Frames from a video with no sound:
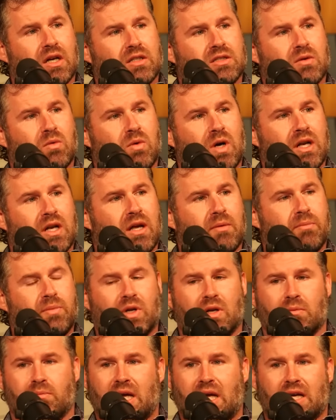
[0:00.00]
So why not
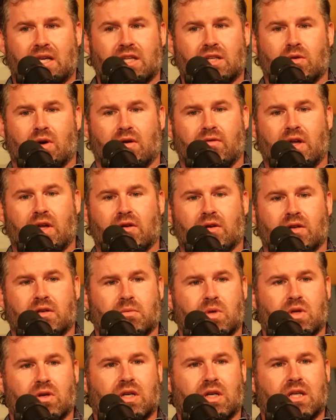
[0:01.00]
put it back into our veteran
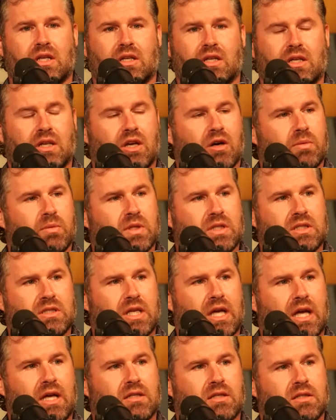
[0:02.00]
community and helping these
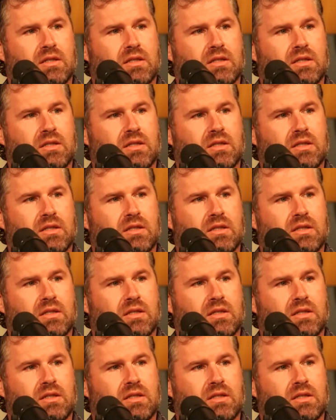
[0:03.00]
guys?